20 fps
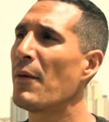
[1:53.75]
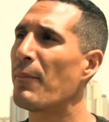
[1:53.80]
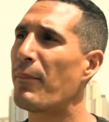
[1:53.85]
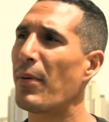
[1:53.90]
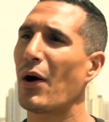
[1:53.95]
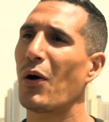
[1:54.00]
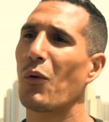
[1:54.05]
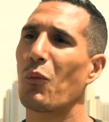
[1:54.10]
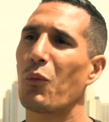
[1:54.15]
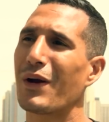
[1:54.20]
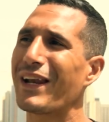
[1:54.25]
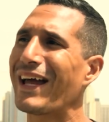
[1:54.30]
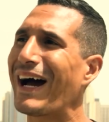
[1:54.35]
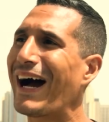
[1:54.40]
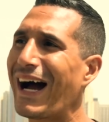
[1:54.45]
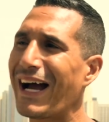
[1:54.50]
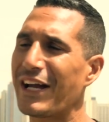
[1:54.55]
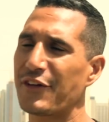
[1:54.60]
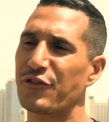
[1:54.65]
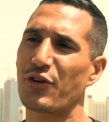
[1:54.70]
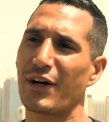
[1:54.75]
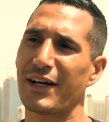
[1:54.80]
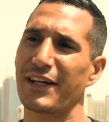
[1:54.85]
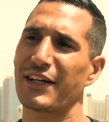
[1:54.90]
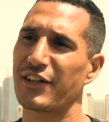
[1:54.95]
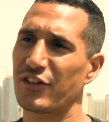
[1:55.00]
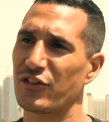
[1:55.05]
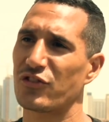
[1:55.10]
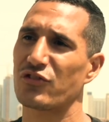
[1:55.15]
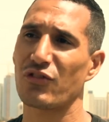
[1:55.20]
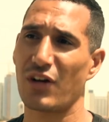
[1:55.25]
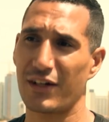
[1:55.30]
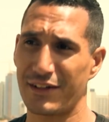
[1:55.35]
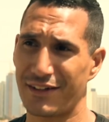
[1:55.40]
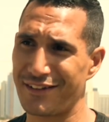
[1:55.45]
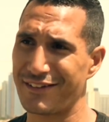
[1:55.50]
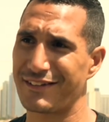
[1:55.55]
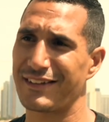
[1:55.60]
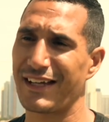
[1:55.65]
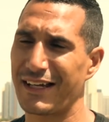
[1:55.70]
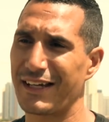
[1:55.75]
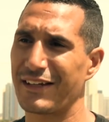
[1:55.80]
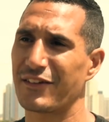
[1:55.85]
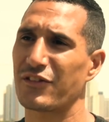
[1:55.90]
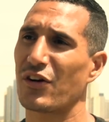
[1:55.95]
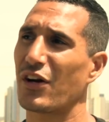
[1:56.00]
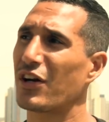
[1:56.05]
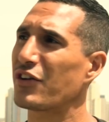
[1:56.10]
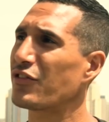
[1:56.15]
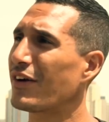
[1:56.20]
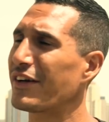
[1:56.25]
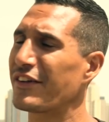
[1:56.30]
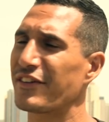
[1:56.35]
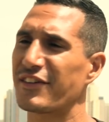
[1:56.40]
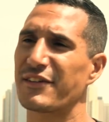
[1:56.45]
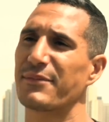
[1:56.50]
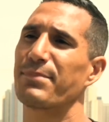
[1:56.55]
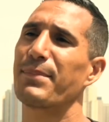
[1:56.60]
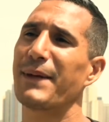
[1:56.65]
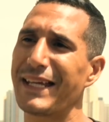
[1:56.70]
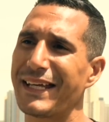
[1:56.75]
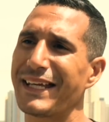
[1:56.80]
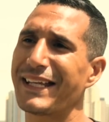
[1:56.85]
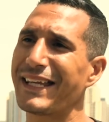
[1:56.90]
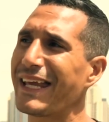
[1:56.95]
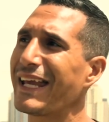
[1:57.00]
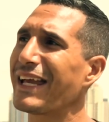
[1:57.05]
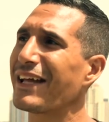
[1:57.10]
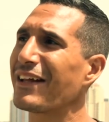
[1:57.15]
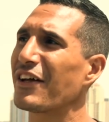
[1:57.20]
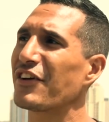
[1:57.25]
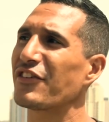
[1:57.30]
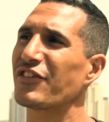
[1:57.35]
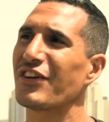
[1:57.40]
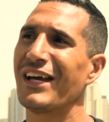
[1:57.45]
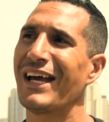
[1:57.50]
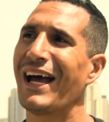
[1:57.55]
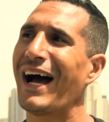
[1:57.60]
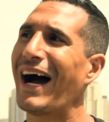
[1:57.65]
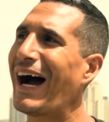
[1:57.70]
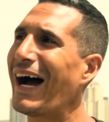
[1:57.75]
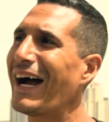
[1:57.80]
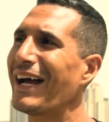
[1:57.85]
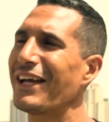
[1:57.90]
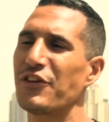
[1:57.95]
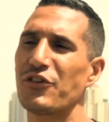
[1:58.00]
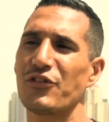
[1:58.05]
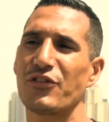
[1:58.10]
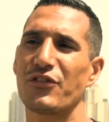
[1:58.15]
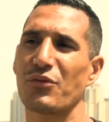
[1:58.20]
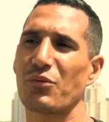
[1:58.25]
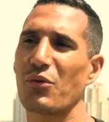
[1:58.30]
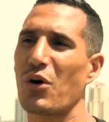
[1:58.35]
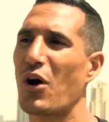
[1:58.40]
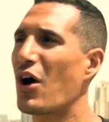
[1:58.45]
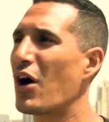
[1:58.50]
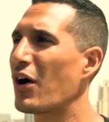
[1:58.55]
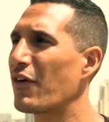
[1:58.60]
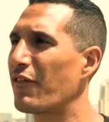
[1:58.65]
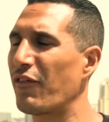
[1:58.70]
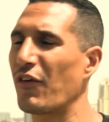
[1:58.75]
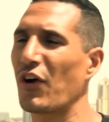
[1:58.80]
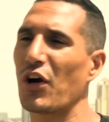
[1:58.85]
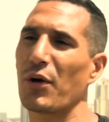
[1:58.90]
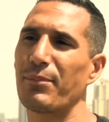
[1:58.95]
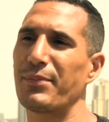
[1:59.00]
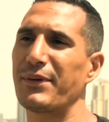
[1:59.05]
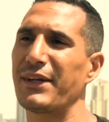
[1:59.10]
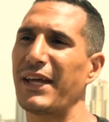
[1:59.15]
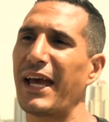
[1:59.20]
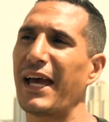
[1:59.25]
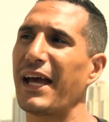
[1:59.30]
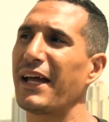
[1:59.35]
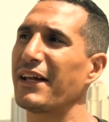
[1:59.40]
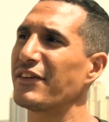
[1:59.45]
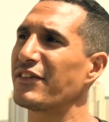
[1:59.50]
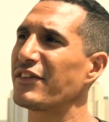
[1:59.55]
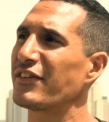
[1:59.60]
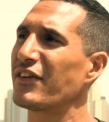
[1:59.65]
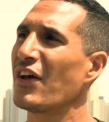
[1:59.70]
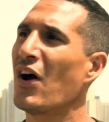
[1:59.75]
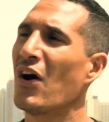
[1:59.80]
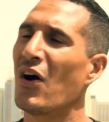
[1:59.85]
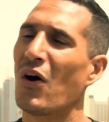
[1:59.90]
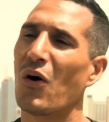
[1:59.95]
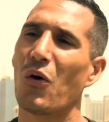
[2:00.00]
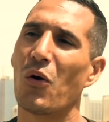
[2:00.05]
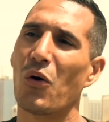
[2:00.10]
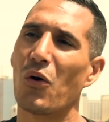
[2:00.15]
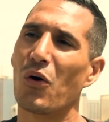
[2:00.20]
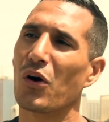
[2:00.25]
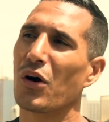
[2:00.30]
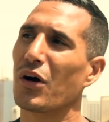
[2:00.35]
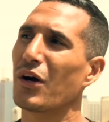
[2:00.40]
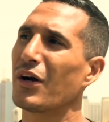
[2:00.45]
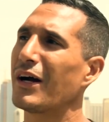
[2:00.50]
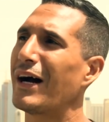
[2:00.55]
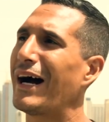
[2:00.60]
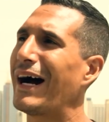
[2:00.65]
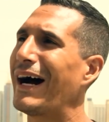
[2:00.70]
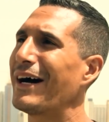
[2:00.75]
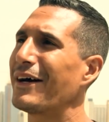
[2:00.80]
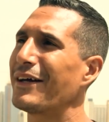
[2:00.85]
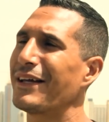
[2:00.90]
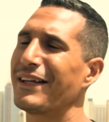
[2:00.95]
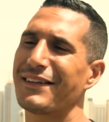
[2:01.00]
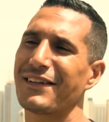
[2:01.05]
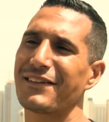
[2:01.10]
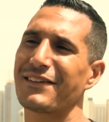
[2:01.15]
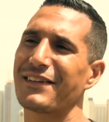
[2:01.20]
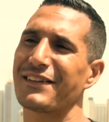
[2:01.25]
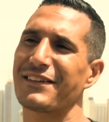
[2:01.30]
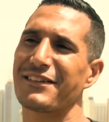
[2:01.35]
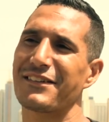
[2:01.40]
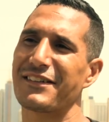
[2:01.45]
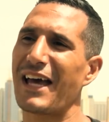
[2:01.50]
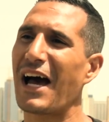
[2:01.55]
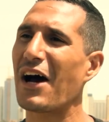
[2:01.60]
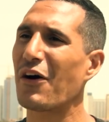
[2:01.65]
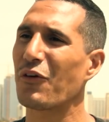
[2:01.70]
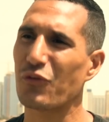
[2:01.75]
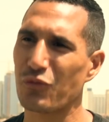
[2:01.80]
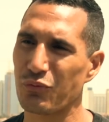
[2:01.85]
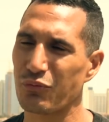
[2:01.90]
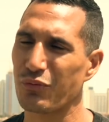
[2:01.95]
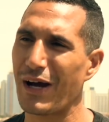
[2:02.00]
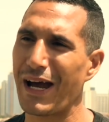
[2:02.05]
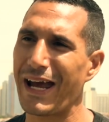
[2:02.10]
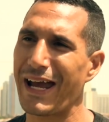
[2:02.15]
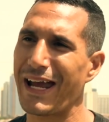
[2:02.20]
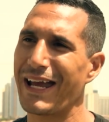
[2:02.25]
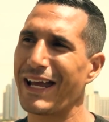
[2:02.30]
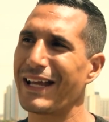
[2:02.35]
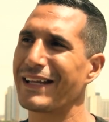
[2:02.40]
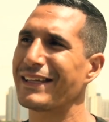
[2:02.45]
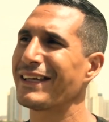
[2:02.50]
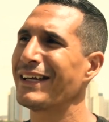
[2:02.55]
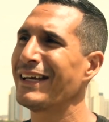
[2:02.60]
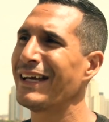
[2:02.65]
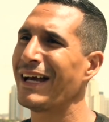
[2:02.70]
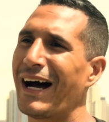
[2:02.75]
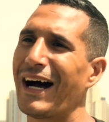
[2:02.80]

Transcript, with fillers: But when I try to construct a sentence or I try to speak in English, I use the wrong verb tense, or uh, it doesn't sound right.